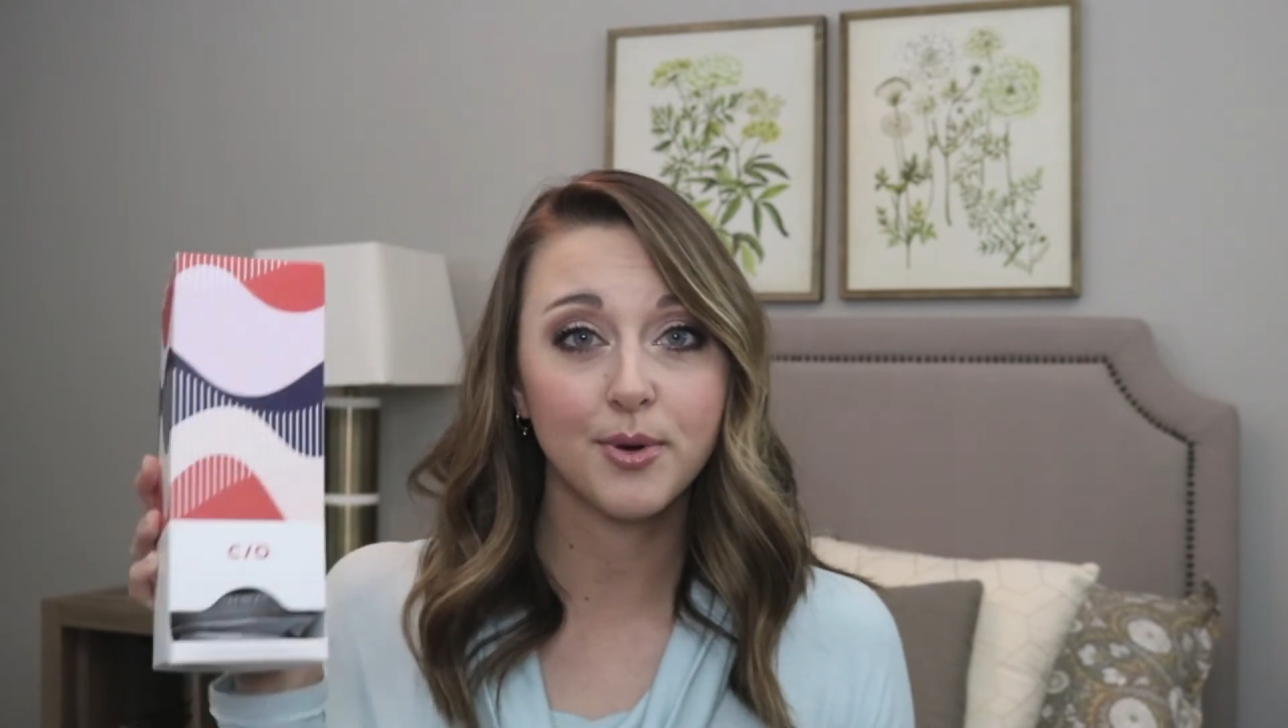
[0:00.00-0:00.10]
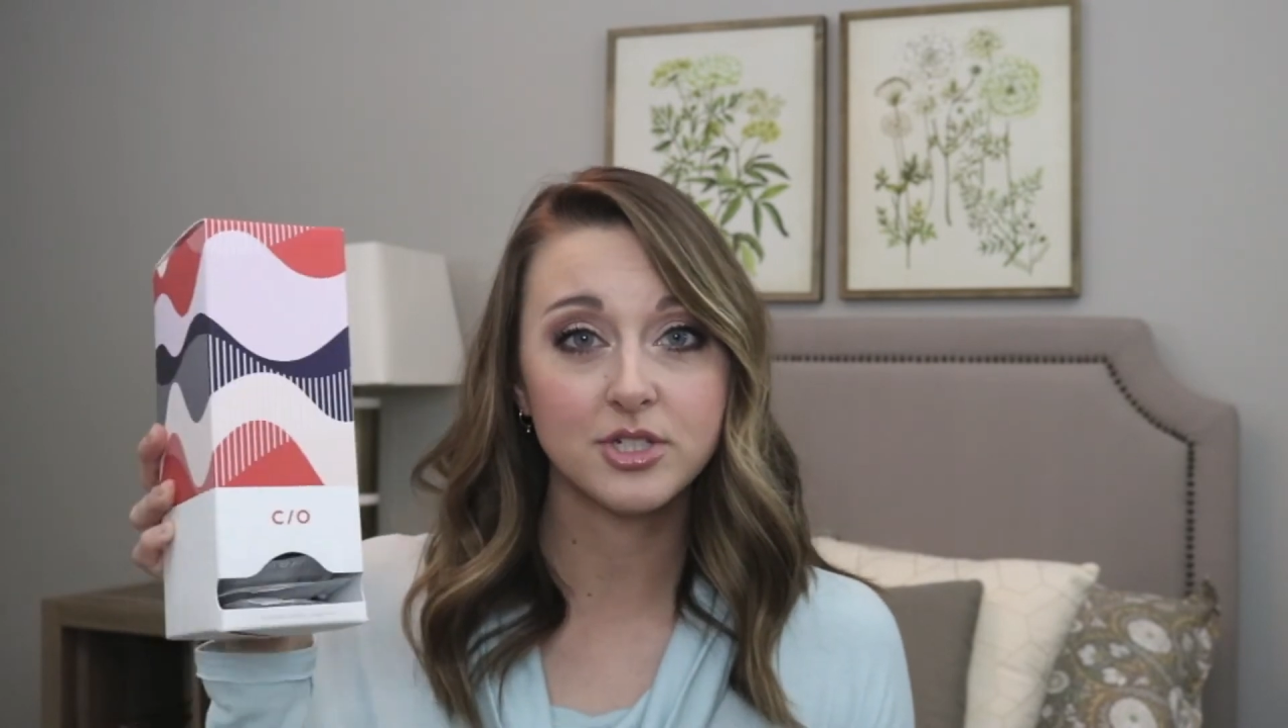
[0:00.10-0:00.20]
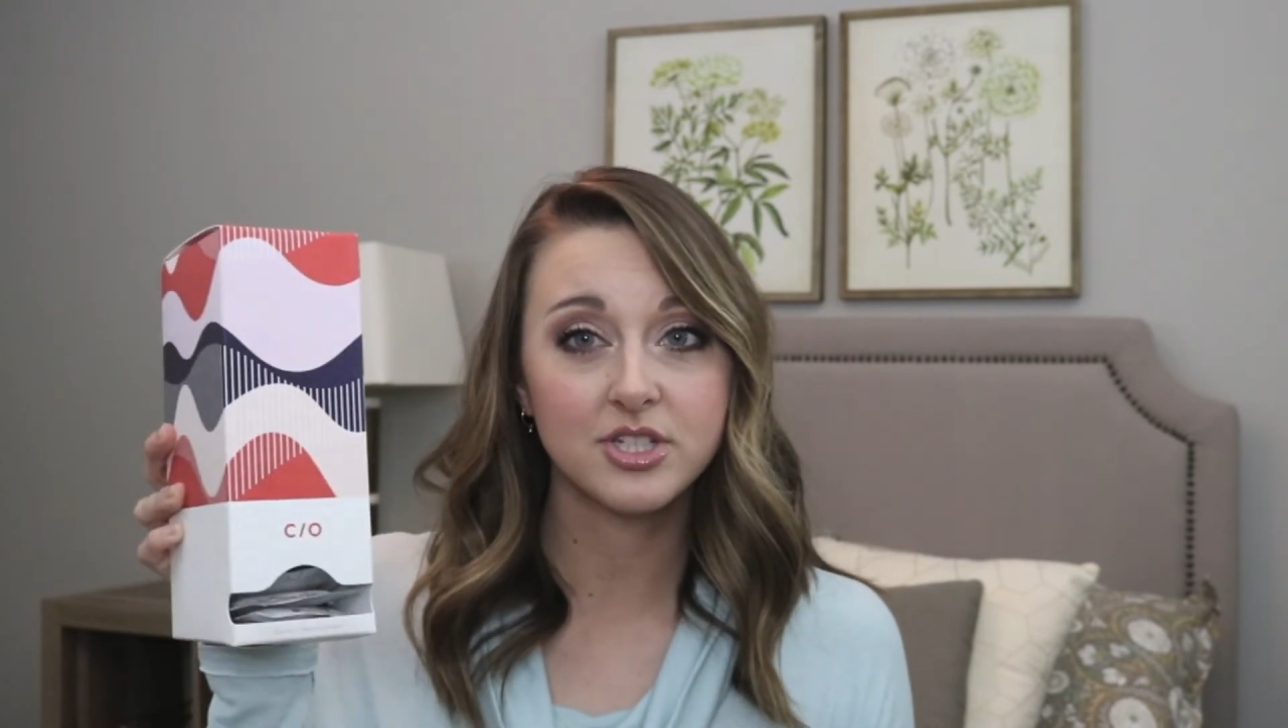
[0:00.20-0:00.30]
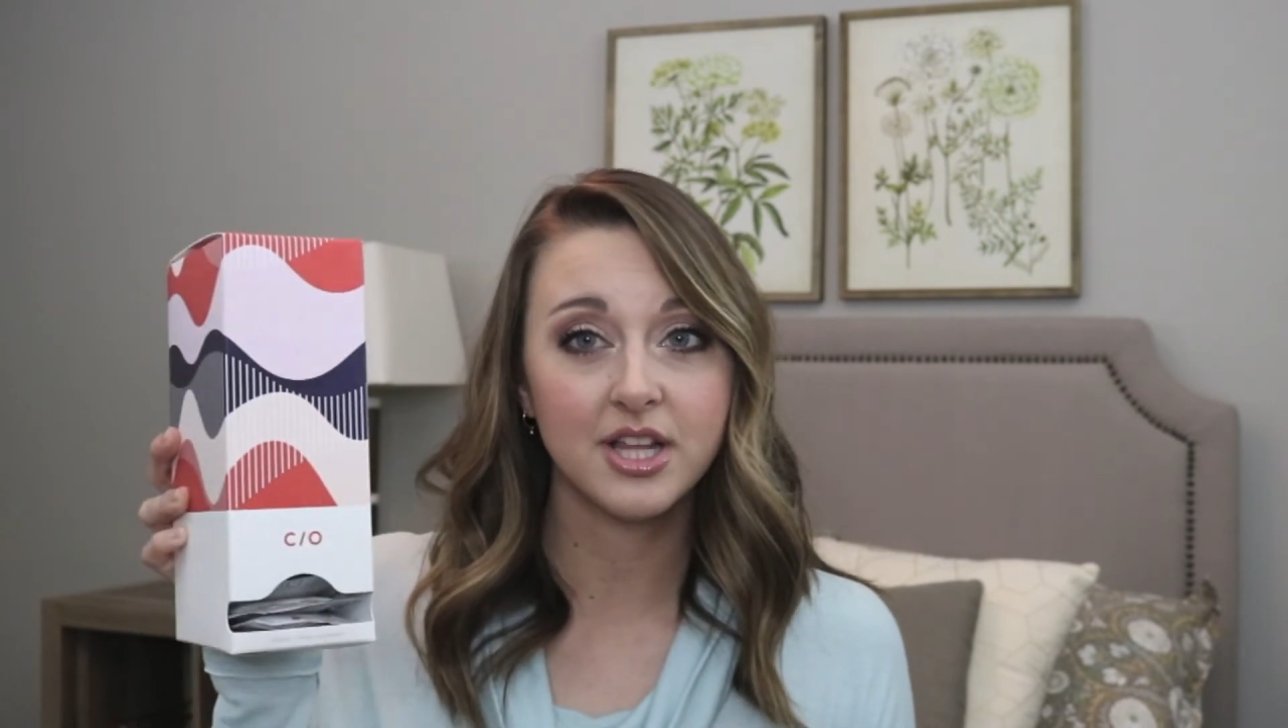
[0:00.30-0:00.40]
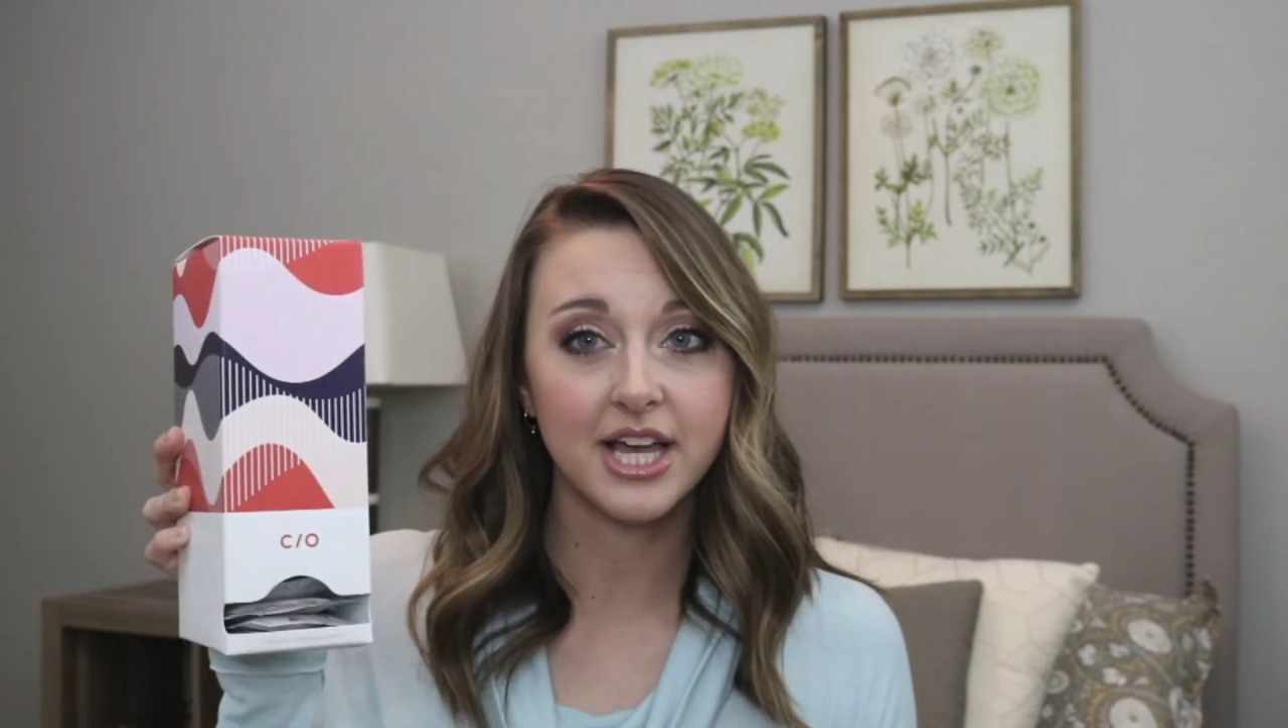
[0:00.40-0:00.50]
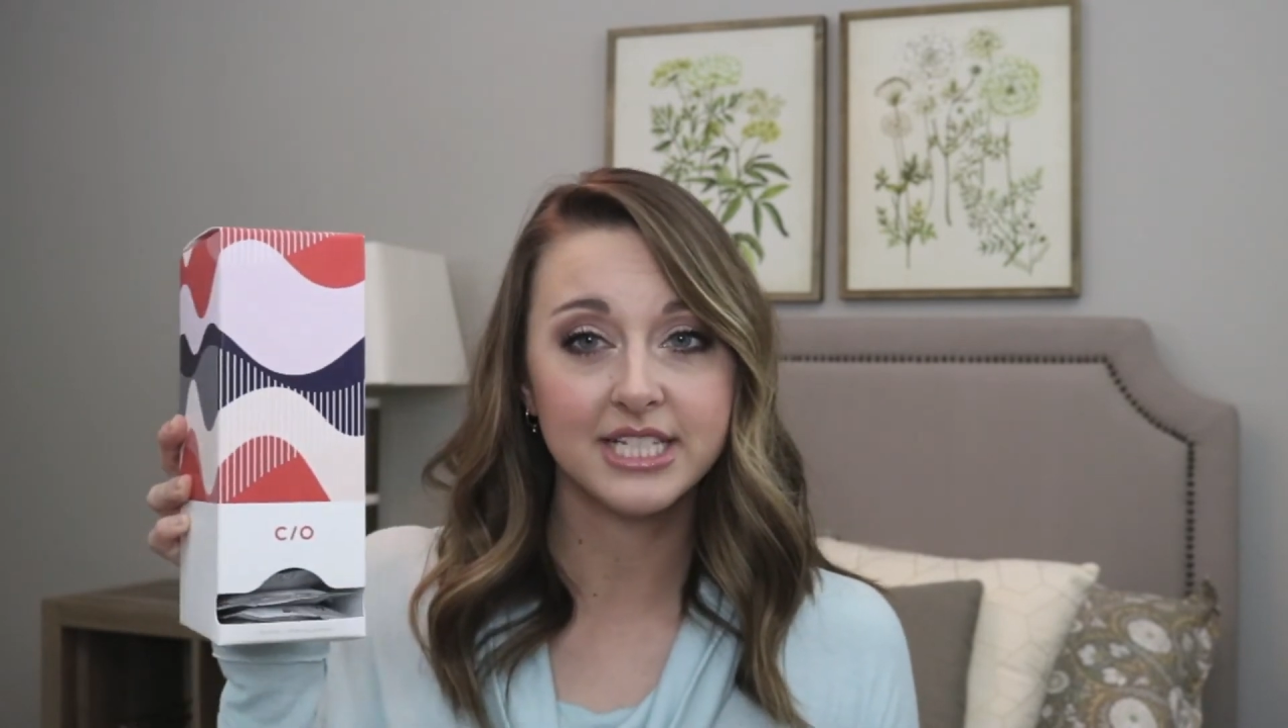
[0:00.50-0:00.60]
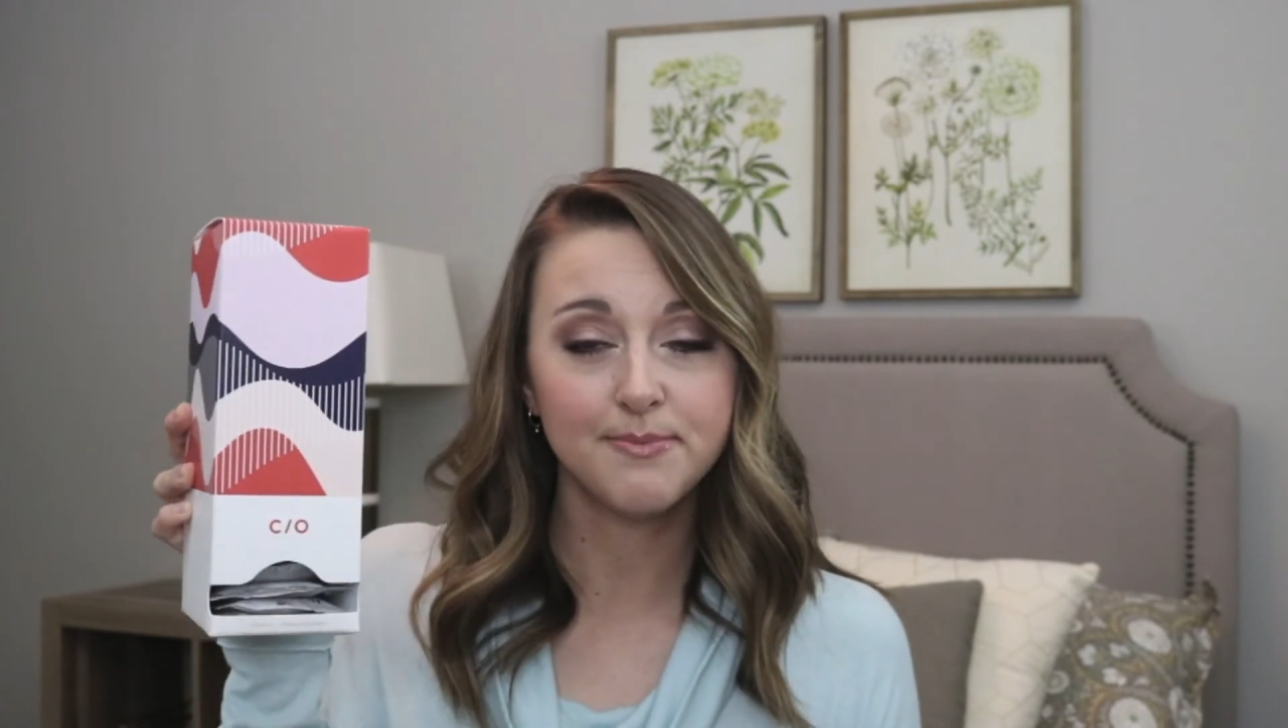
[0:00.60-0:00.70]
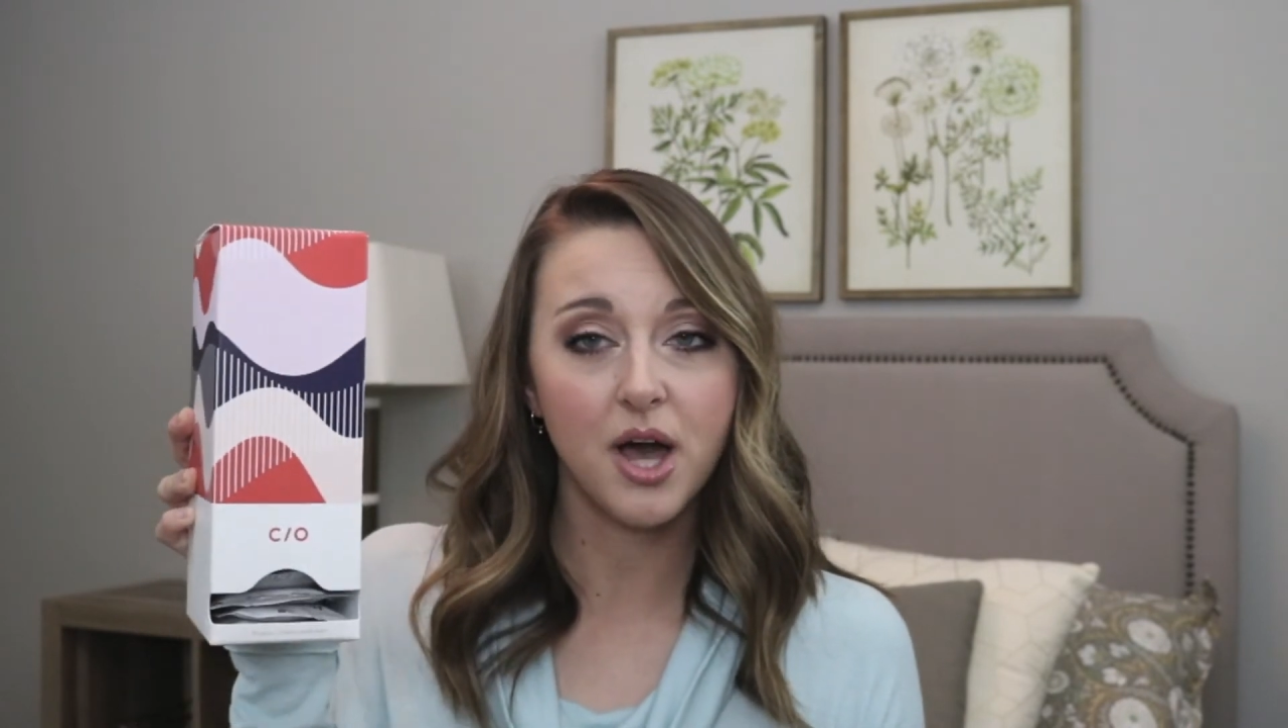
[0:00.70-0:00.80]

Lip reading: personalized